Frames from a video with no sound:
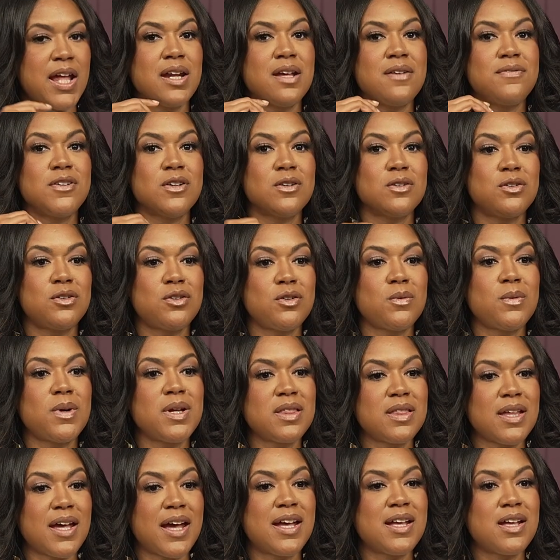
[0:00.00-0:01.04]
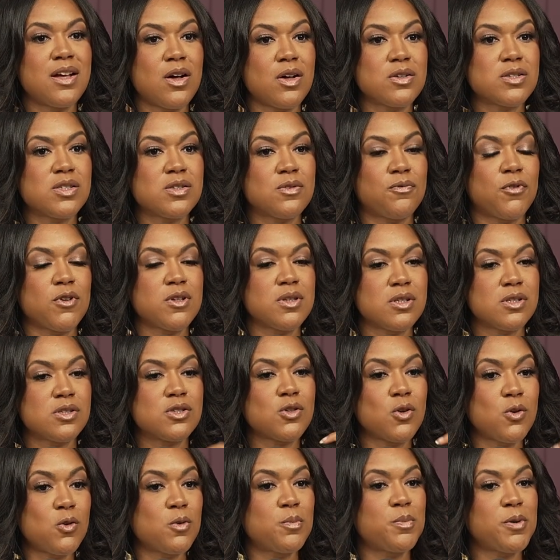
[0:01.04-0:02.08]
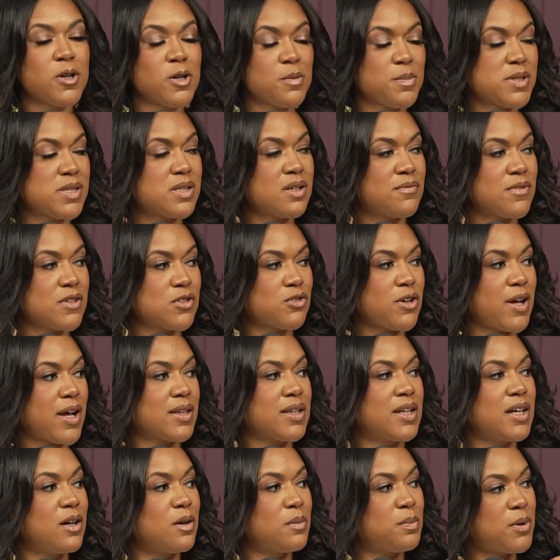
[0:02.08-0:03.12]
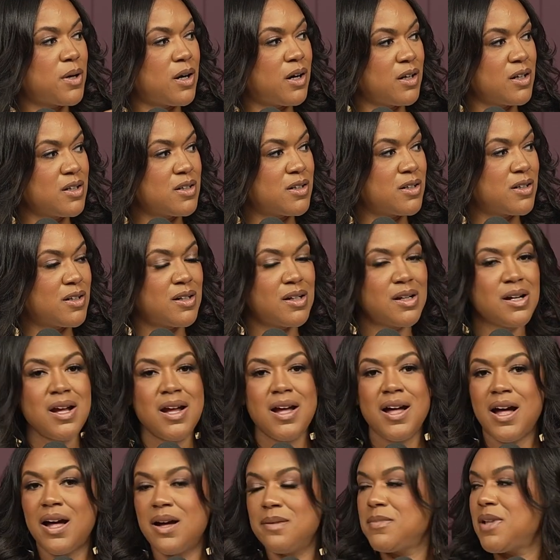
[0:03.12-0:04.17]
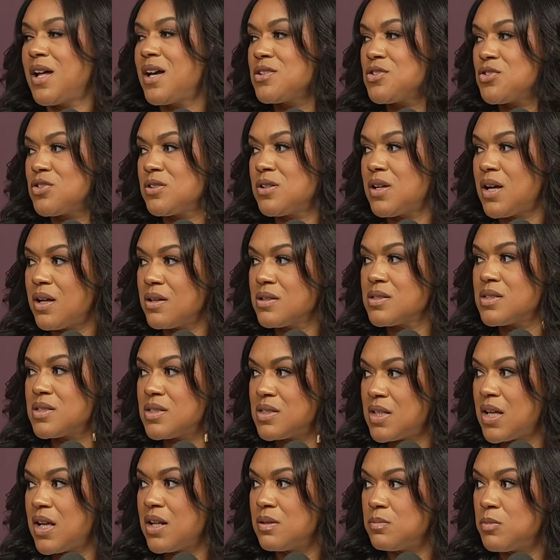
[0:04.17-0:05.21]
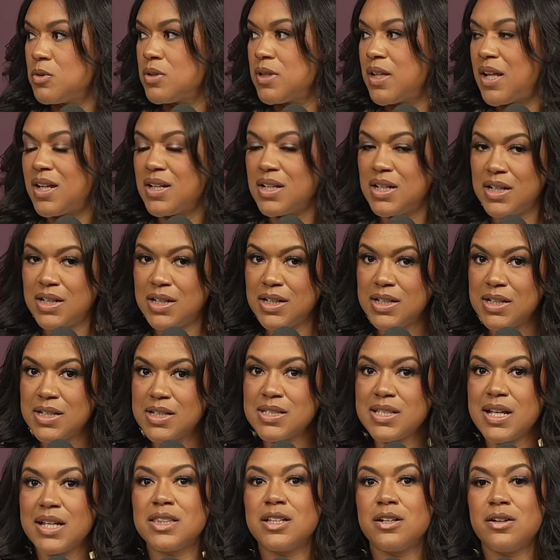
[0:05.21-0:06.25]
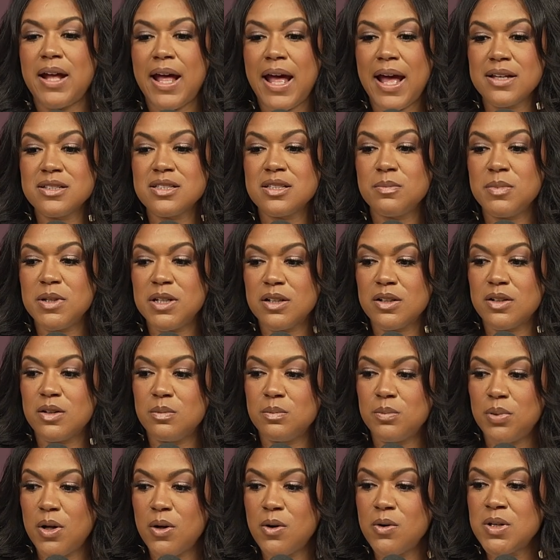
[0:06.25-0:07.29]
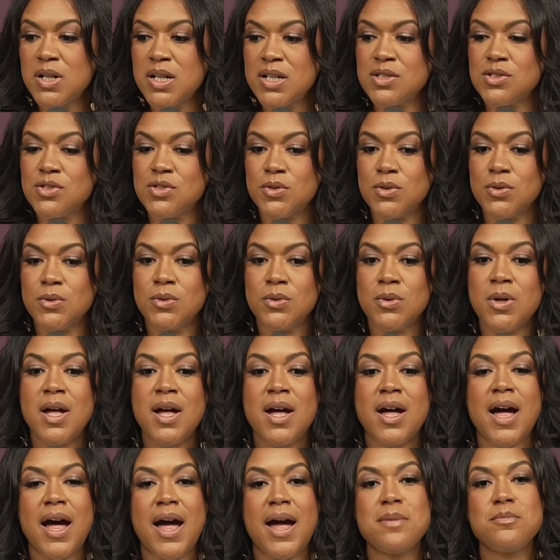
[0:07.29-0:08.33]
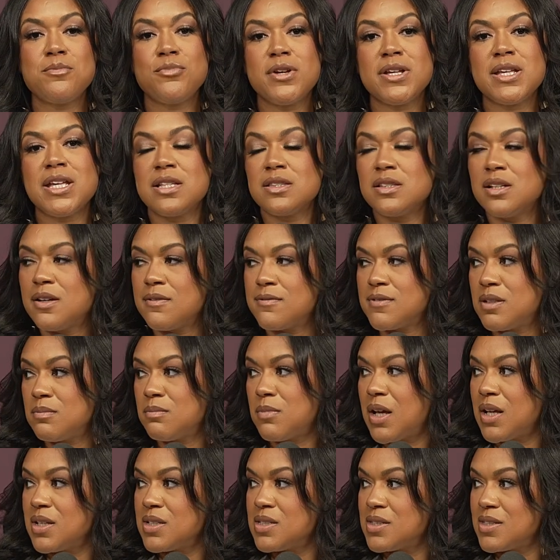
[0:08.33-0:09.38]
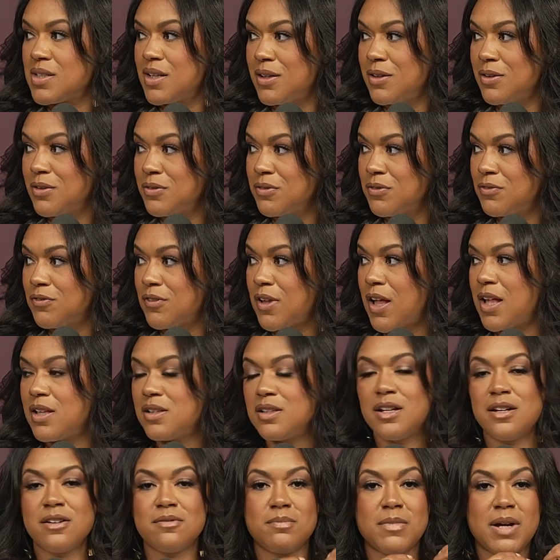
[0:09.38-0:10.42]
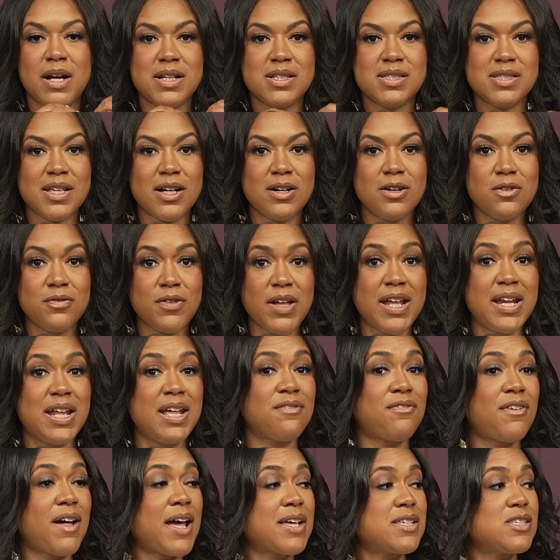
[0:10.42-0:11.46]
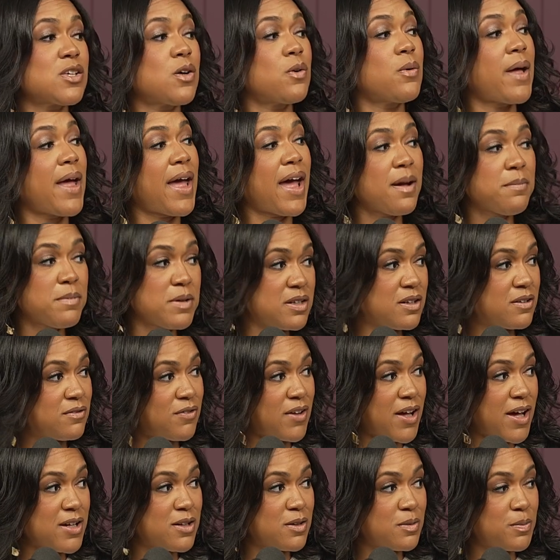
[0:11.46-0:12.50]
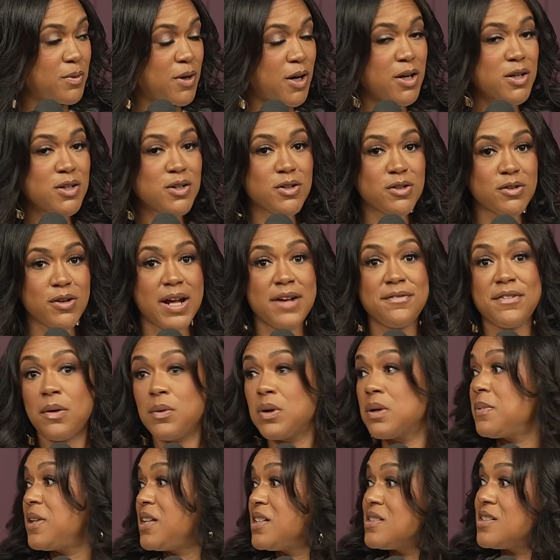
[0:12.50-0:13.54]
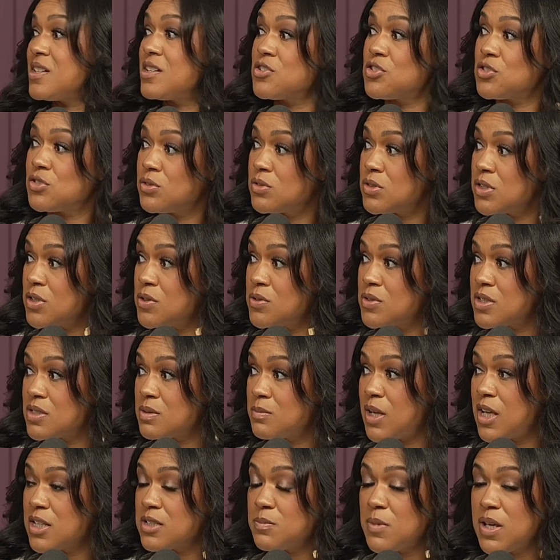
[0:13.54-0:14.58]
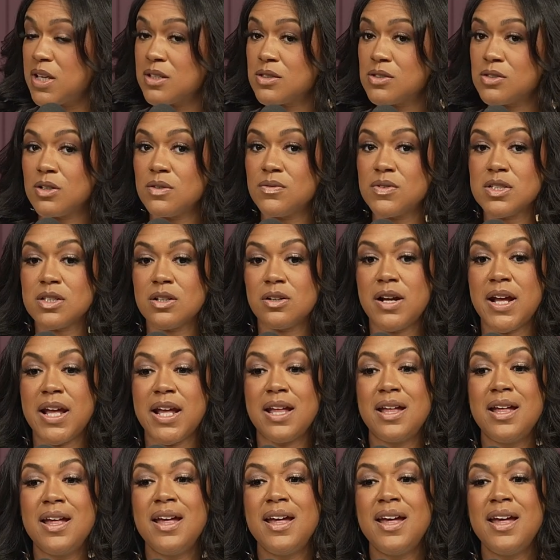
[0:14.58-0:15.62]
And if you're doing that for the sole purpose of attracting a partner, I'm not sure how sustainable that is. Like there has to be a component to, I'm bringing love to myself. I love myself. And if I so happen to find a partner, great. If I want to be intentional to use this matchmaking service, great.